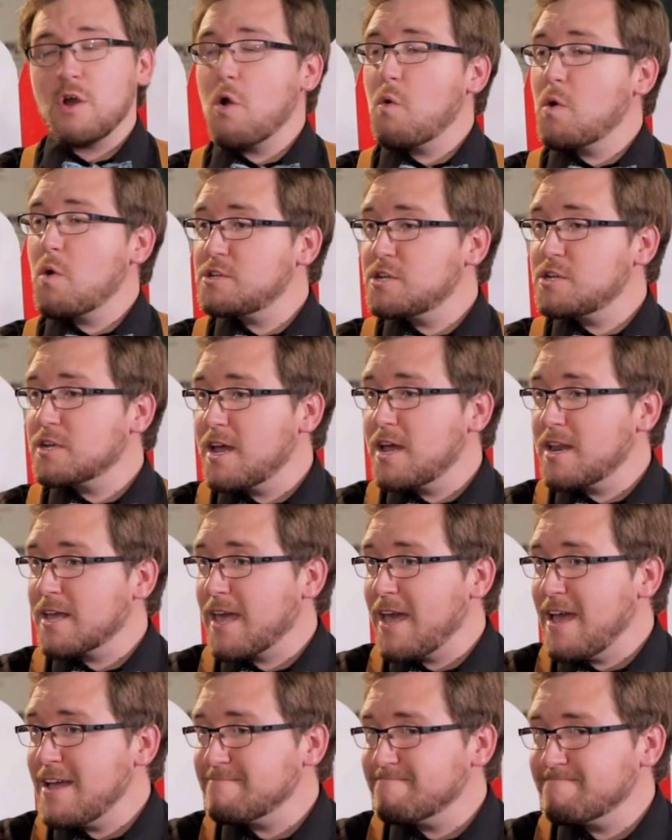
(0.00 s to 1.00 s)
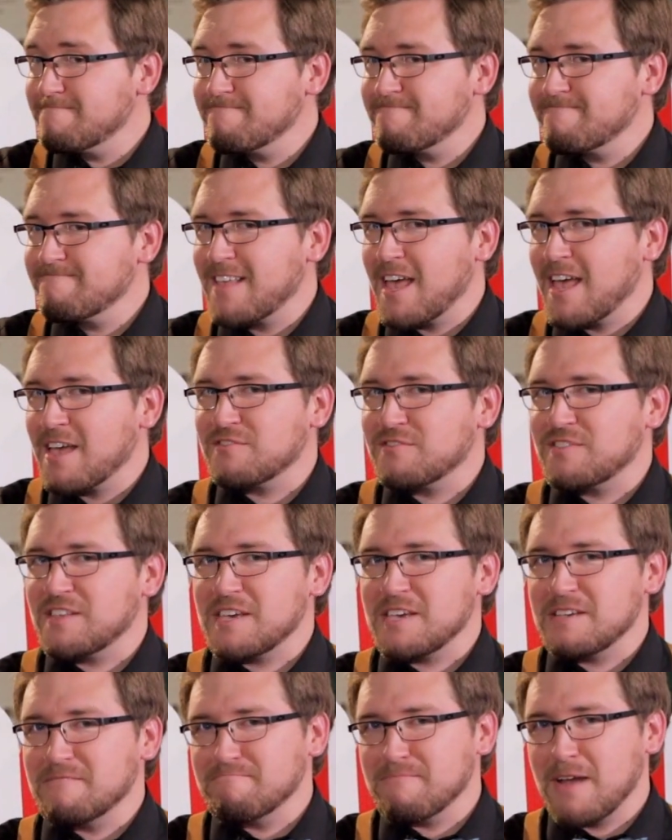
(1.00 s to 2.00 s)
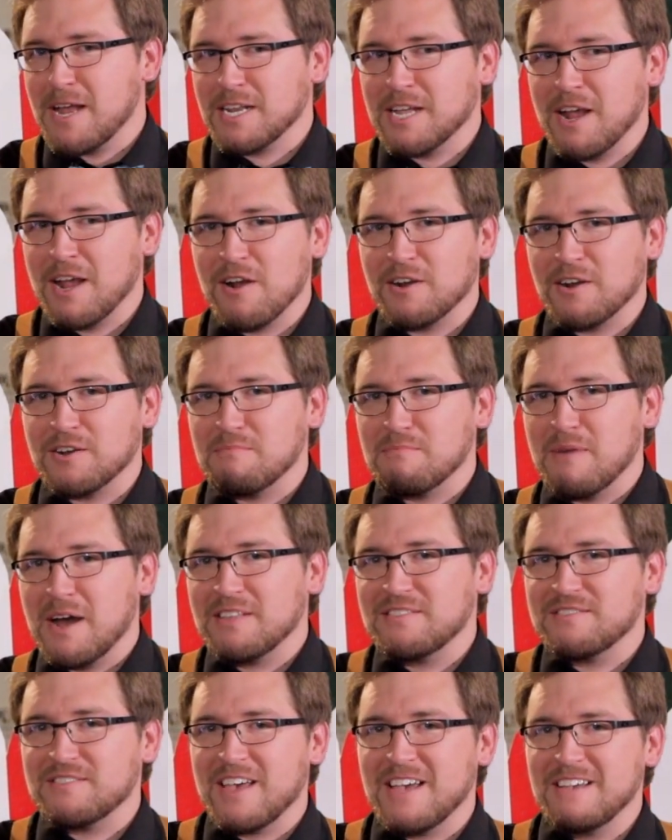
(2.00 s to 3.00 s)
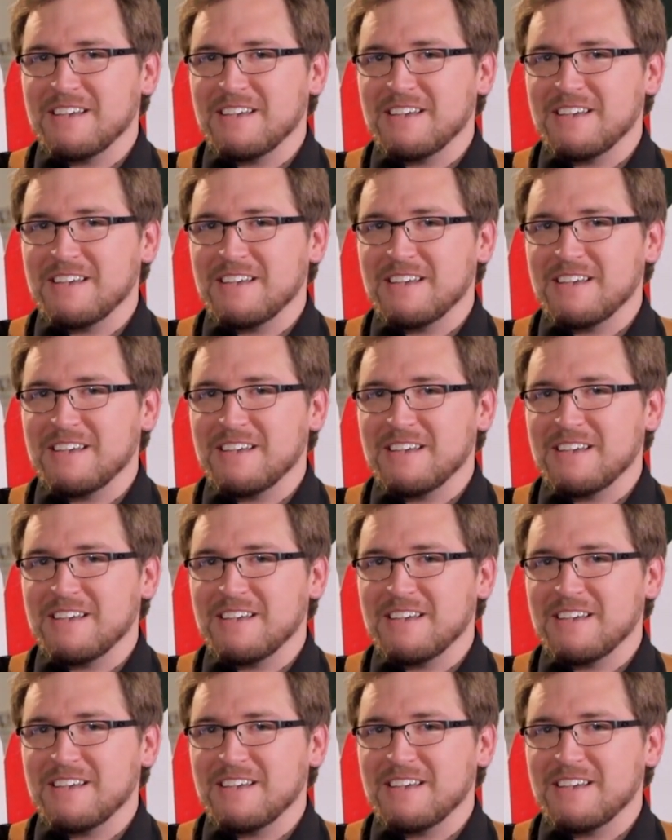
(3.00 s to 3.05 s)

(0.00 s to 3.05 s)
what you're gonna get, as the main character might say.